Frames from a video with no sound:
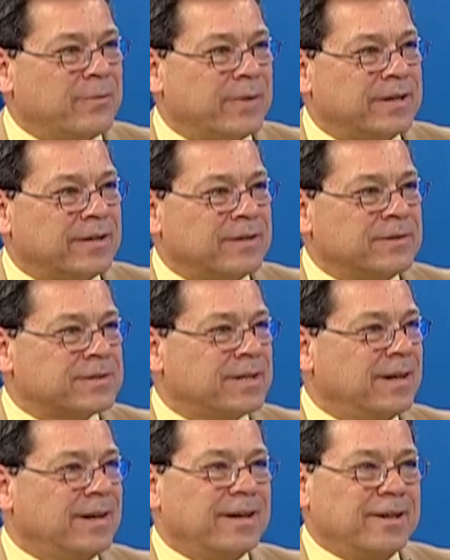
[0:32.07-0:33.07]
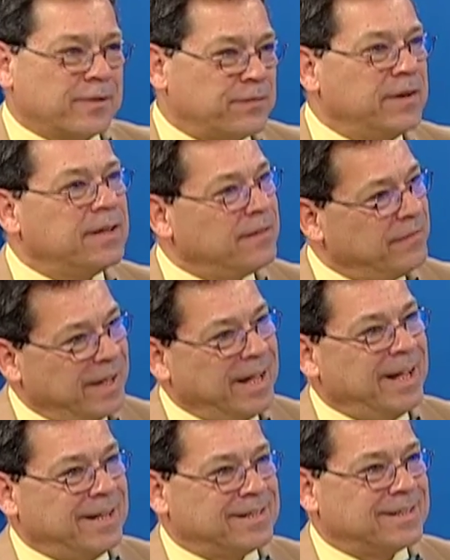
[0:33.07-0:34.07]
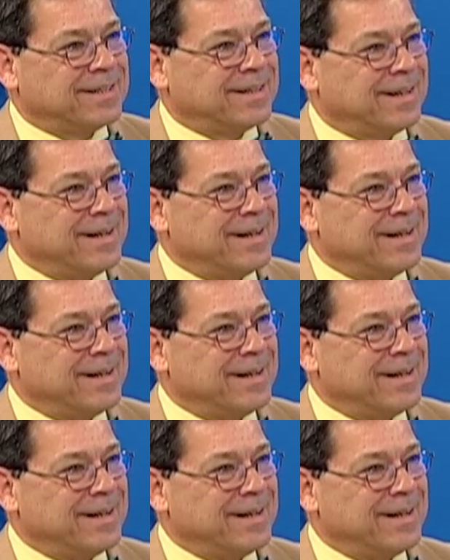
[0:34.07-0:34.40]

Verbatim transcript: windows, you're feeling the heat. Well, you